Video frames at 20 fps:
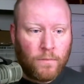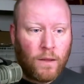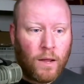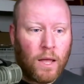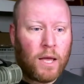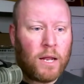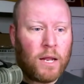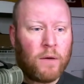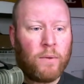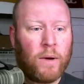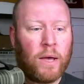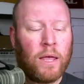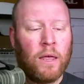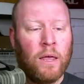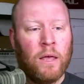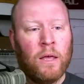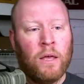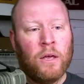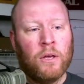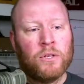anyway,
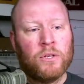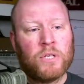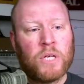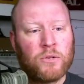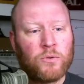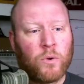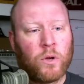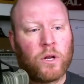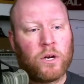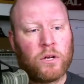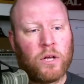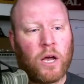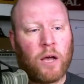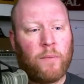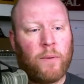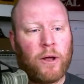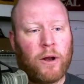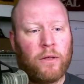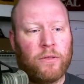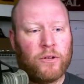so that's what we're going to talk
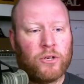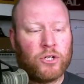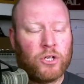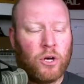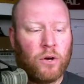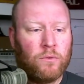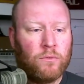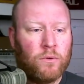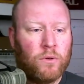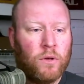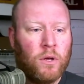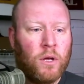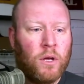about on this show.